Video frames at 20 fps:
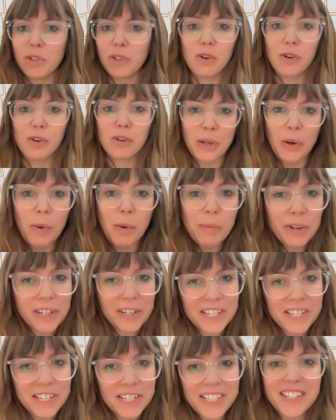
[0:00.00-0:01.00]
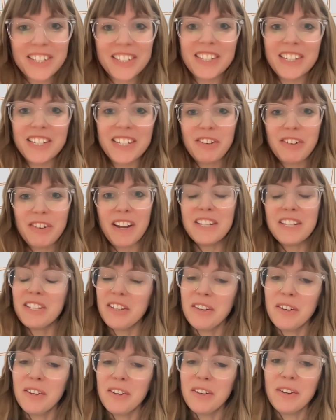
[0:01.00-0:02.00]
doors open, essentially. Try
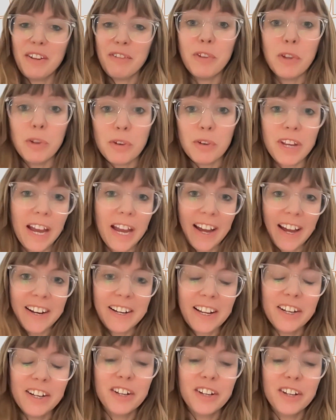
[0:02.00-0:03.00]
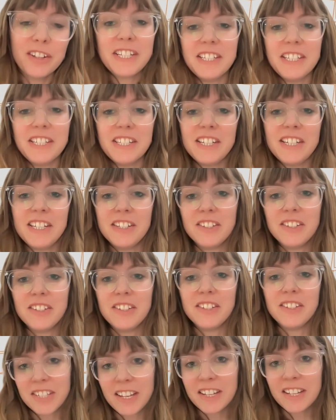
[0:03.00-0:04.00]
to, if you can, I know this is
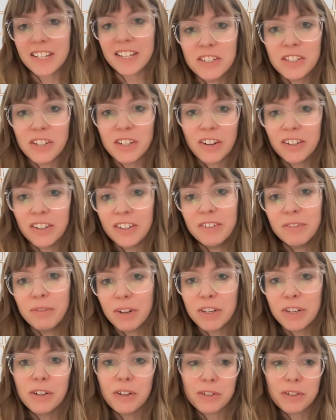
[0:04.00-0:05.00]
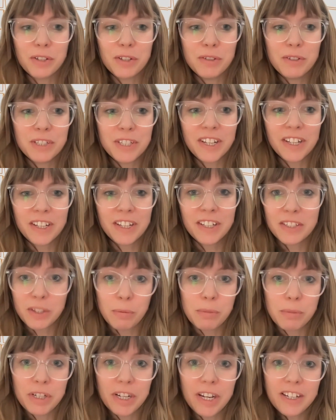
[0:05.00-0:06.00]
easier said than done when you're choosing
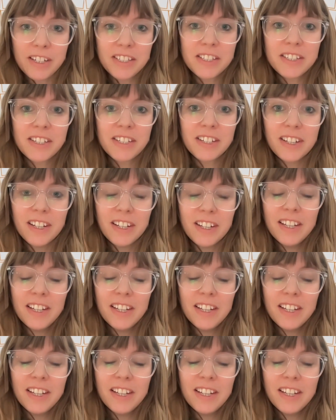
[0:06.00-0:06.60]
subjects